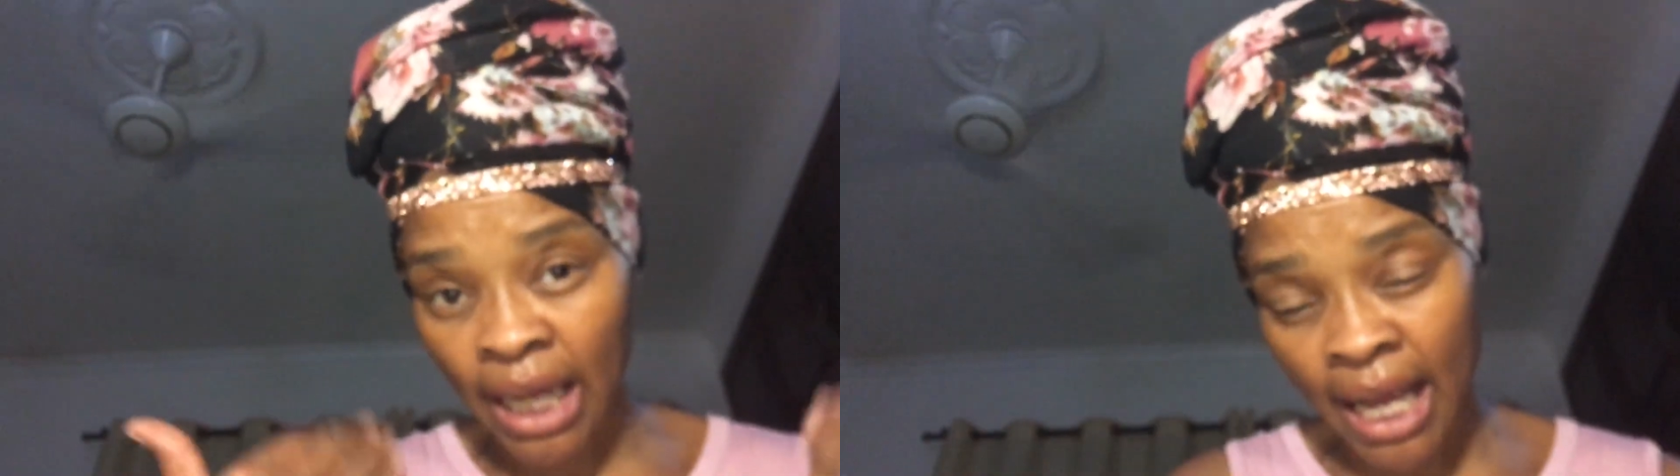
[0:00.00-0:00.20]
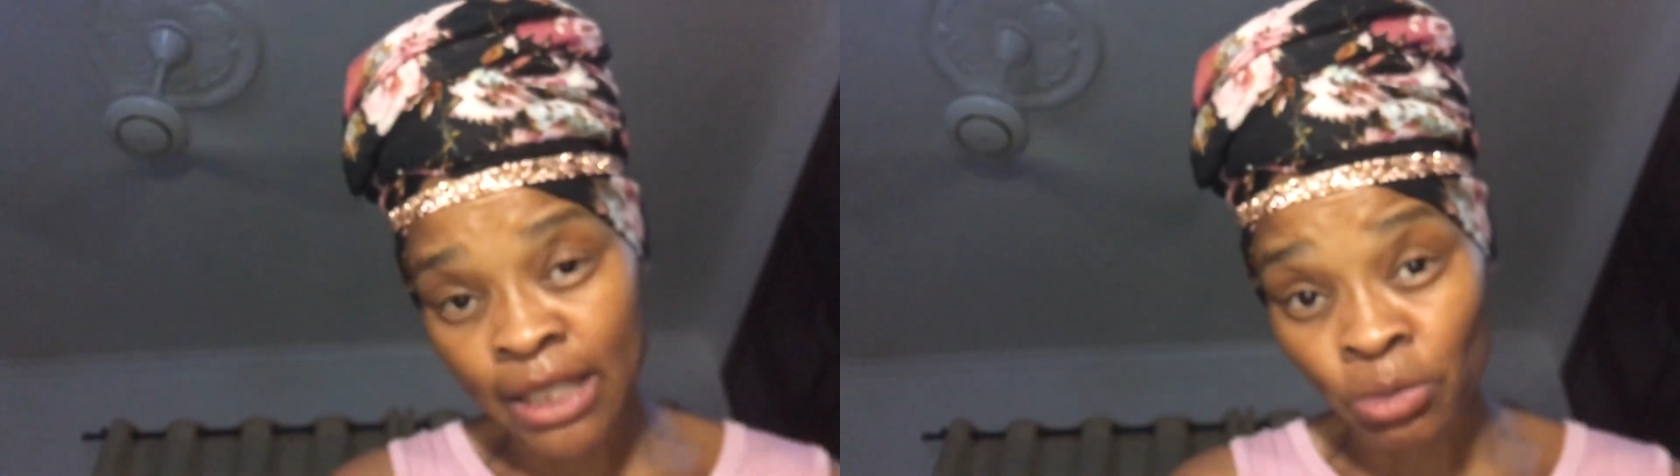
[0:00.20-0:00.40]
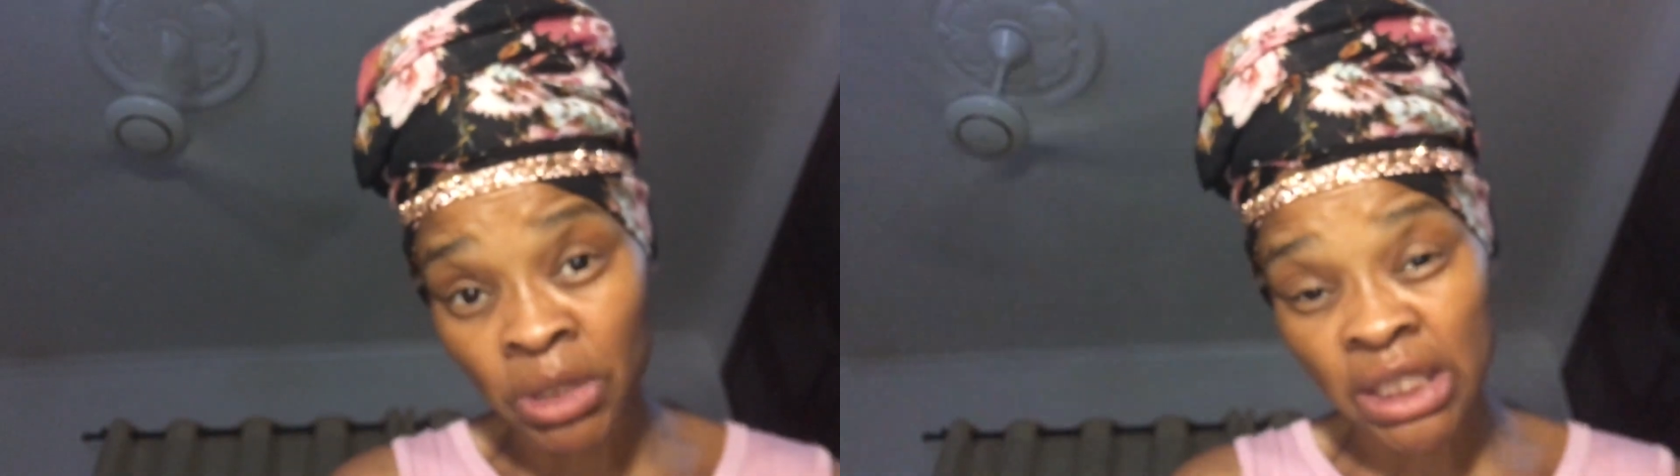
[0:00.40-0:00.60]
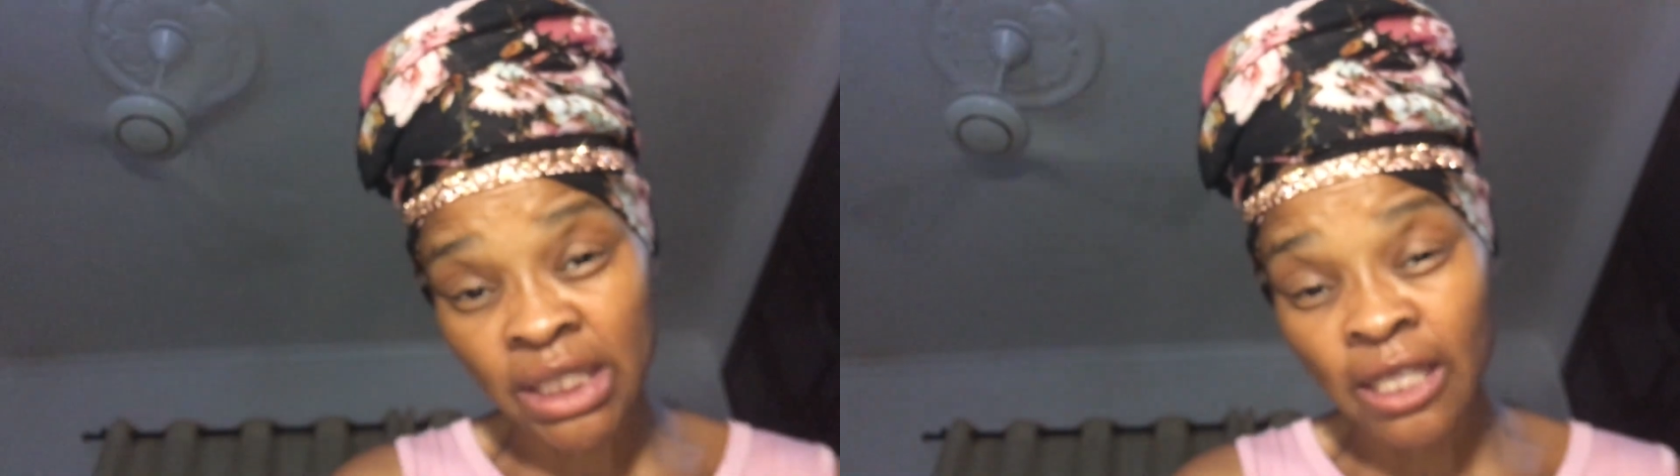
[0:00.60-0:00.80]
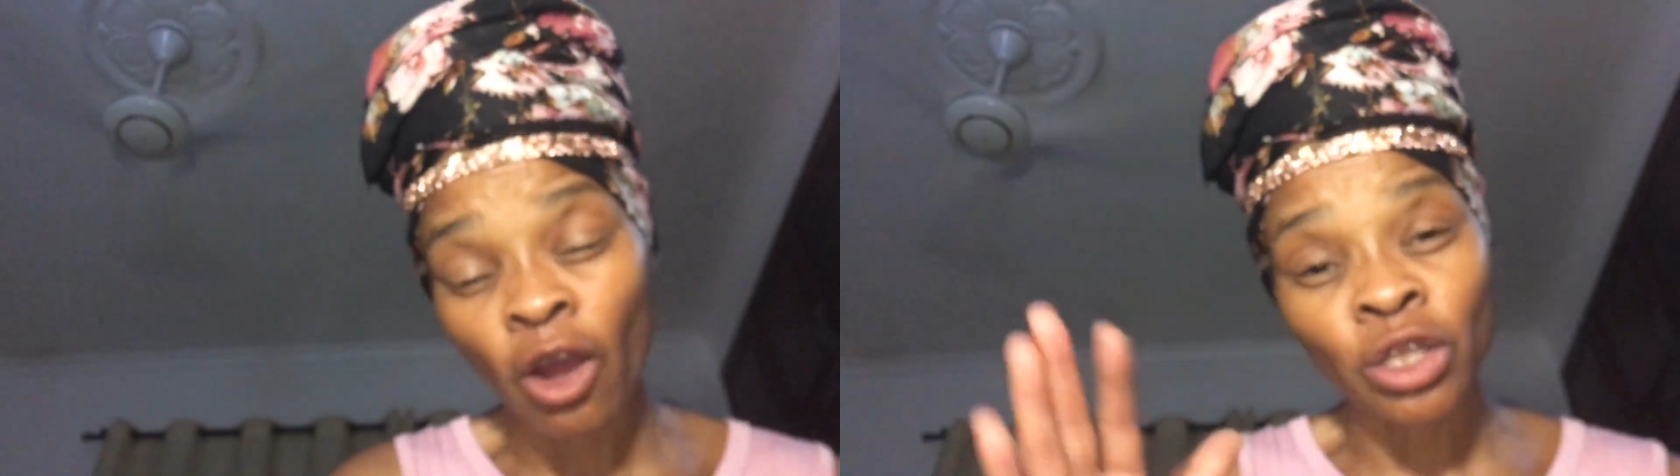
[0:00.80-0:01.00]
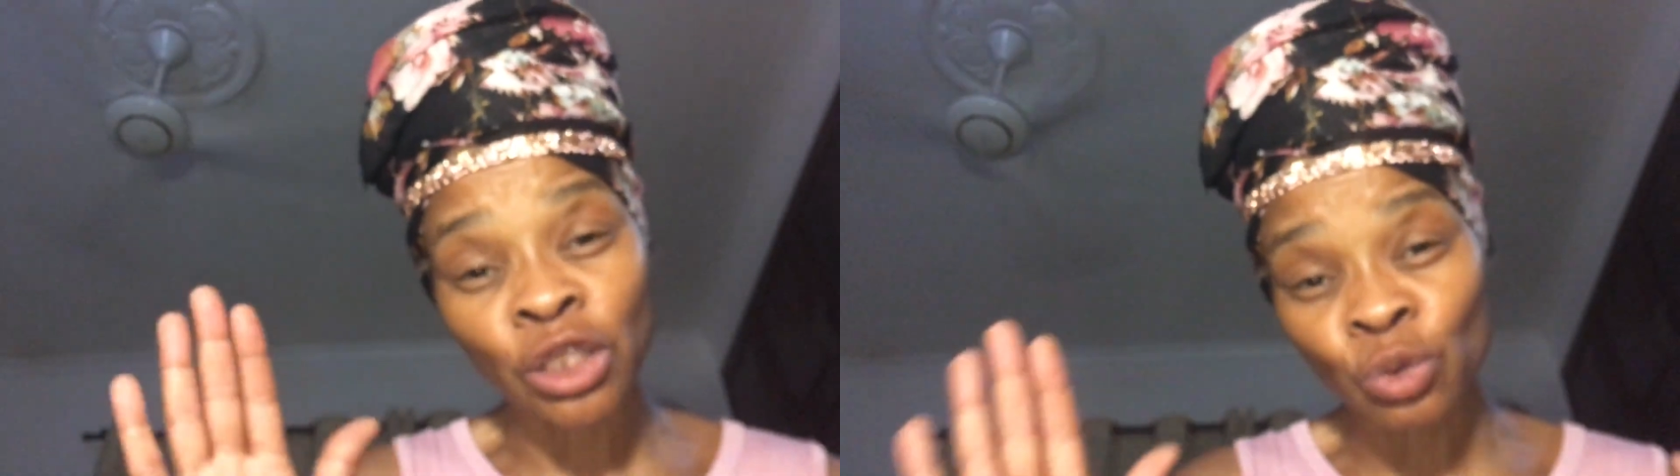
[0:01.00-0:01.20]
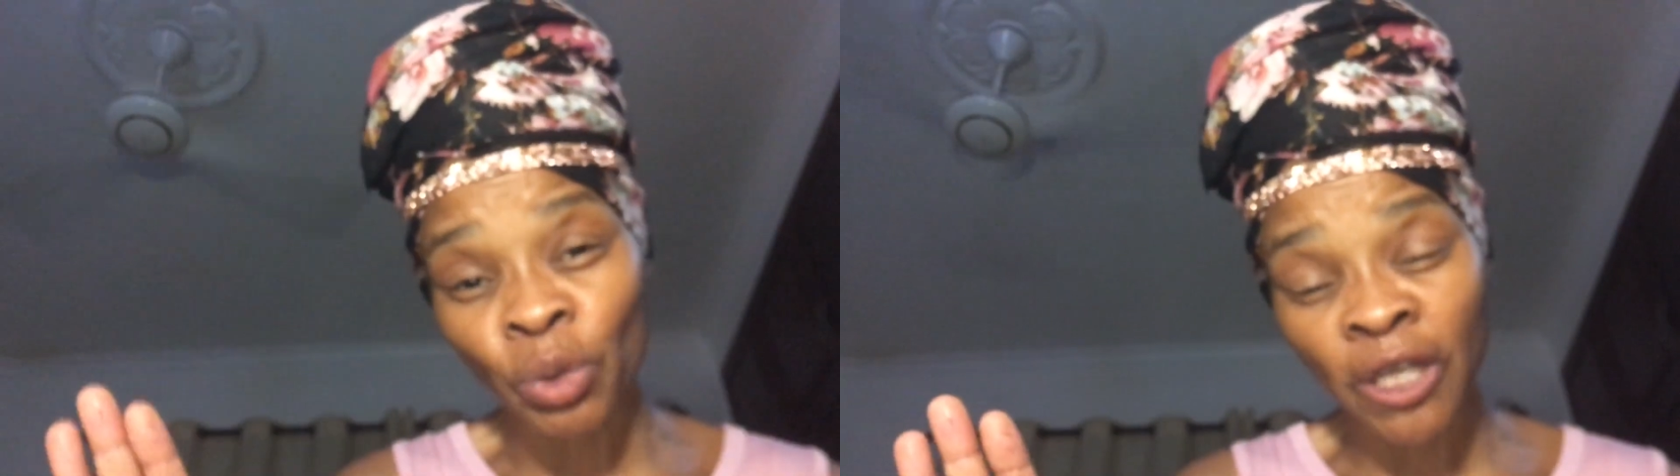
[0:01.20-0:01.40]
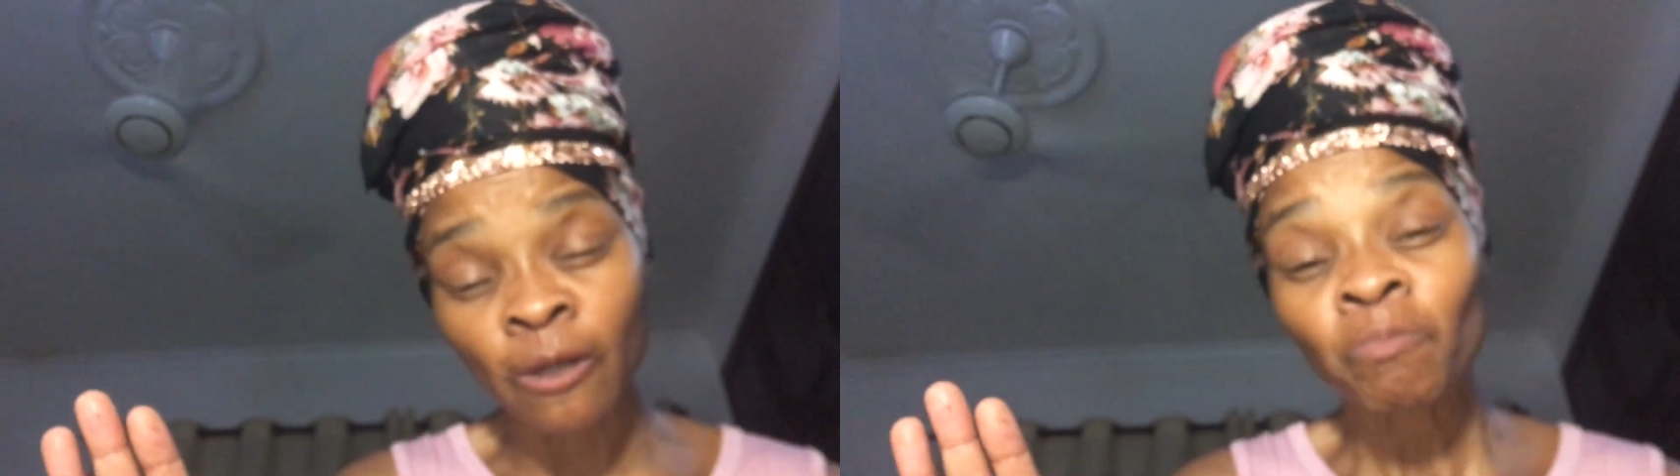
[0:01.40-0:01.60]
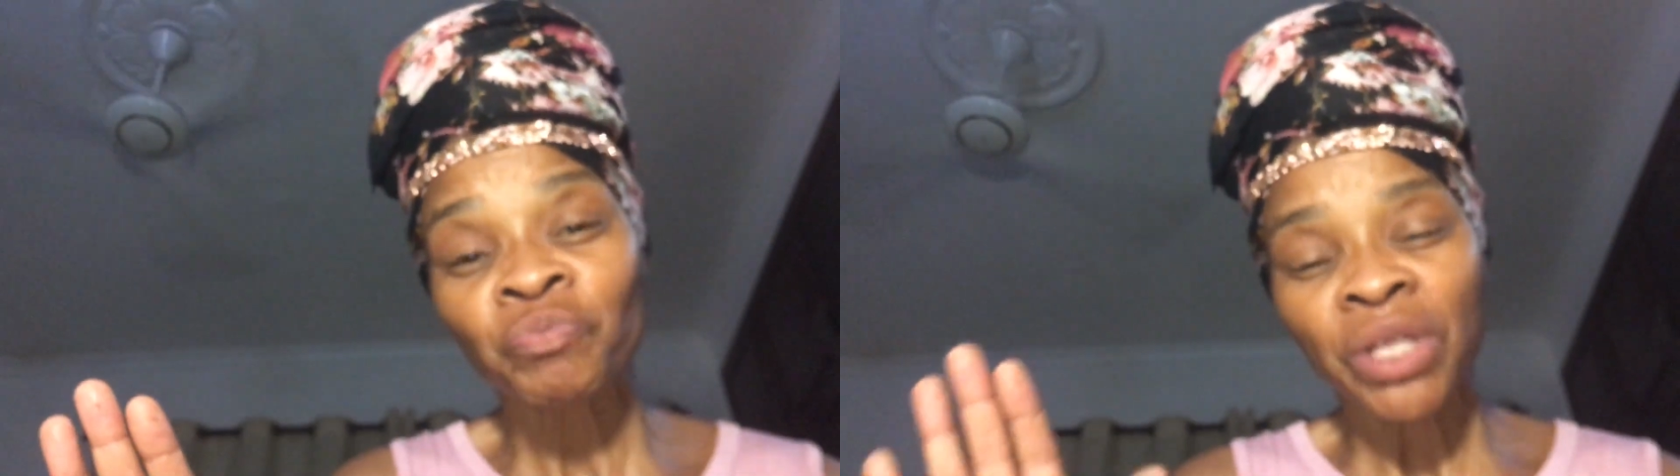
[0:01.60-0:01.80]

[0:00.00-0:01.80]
eyes on me to see all is well.